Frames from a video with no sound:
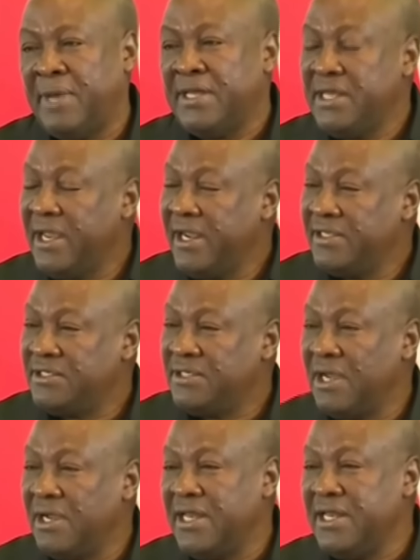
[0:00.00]
My dearest
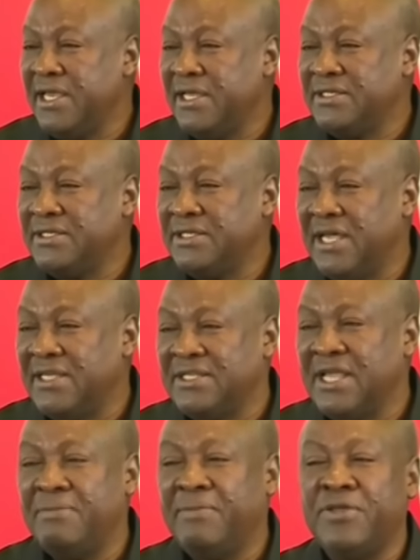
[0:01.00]
young Ghanaians, I
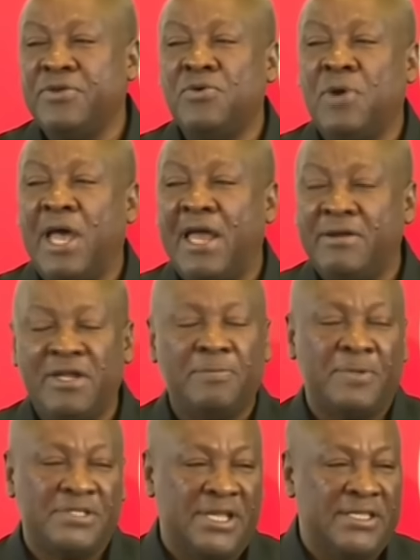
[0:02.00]
stand by you
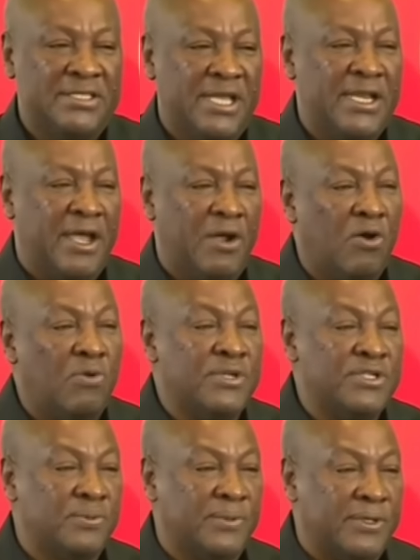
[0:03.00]
100% and I
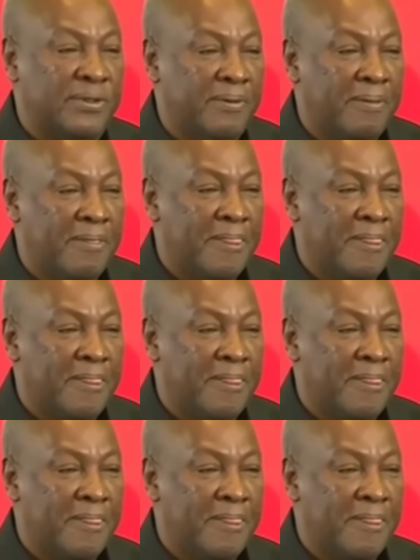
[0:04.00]
always will.